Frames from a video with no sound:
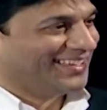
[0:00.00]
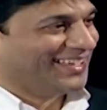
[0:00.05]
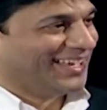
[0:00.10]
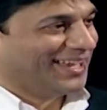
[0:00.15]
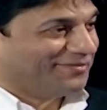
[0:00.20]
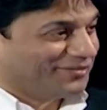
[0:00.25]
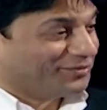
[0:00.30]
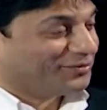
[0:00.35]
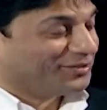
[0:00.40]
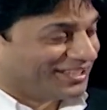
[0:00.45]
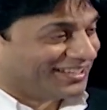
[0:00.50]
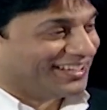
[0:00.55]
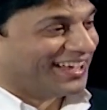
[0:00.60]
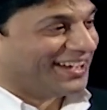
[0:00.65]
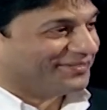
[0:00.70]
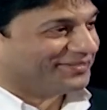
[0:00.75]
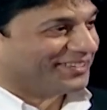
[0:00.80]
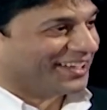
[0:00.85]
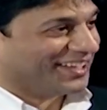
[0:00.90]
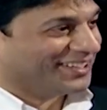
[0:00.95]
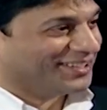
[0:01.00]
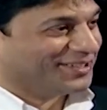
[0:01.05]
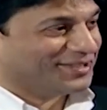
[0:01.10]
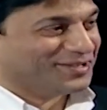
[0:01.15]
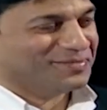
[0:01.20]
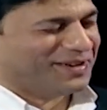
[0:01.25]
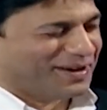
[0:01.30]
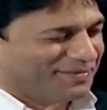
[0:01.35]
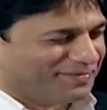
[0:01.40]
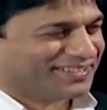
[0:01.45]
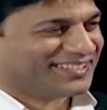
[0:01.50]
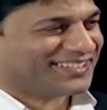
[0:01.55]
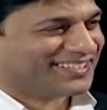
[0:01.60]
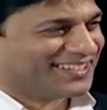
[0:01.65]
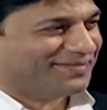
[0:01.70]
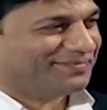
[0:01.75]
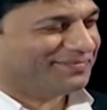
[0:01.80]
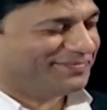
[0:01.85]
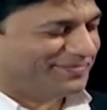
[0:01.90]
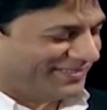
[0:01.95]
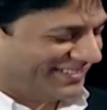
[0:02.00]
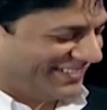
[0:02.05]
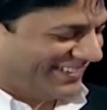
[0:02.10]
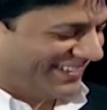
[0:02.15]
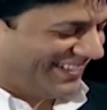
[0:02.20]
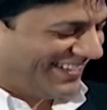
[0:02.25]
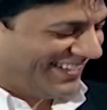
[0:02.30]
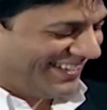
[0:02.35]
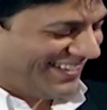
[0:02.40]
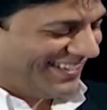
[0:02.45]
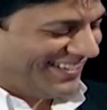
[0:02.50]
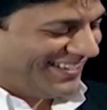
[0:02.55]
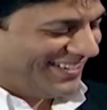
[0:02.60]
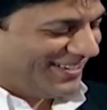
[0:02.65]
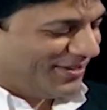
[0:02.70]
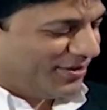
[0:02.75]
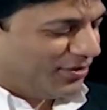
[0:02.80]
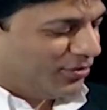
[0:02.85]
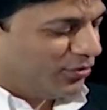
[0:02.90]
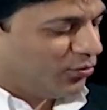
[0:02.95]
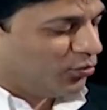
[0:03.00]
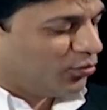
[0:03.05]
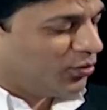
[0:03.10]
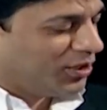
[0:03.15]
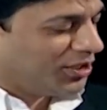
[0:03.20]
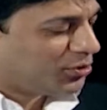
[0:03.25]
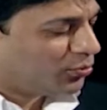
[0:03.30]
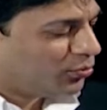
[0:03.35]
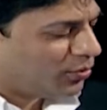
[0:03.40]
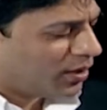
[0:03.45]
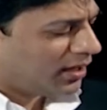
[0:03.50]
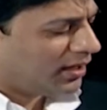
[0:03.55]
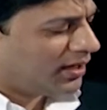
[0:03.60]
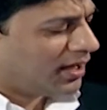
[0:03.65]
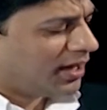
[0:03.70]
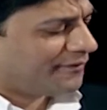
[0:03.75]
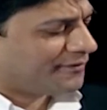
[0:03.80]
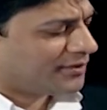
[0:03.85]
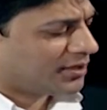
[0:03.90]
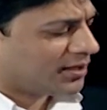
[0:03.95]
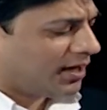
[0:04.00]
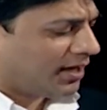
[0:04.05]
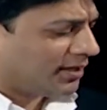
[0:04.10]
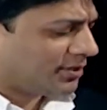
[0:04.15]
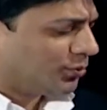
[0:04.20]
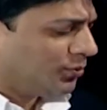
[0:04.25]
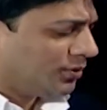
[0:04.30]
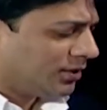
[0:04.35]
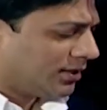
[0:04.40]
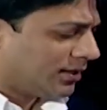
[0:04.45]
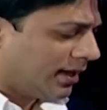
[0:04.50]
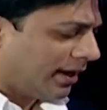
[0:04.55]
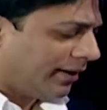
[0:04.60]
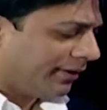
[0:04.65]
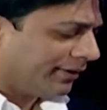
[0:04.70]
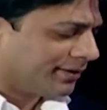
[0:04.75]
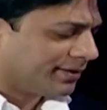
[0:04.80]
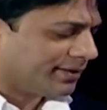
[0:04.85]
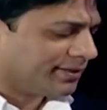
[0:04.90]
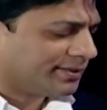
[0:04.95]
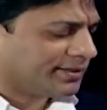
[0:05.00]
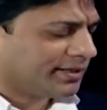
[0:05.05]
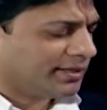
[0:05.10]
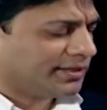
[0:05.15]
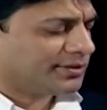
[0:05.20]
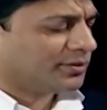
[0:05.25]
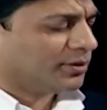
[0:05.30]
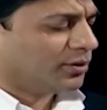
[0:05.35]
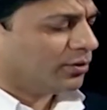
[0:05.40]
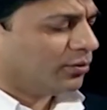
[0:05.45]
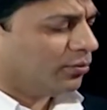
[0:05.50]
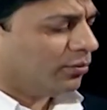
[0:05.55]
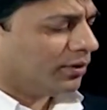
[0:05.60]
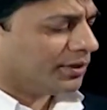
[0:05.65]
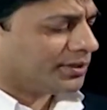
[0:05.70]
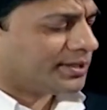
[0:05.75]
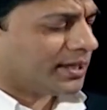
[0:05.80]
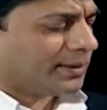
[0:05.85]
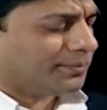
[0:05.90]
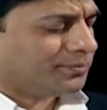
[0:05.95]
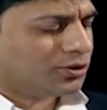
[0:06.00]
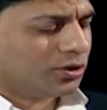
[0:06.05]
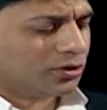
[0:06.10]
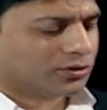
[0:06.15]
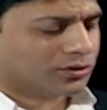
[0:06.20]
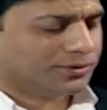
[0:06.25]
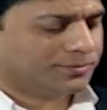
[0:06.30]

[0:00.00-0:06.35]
Even with a lifeline, you might mess it up. Okay. Which well-loved cartoon character says, "What's up, Doc?"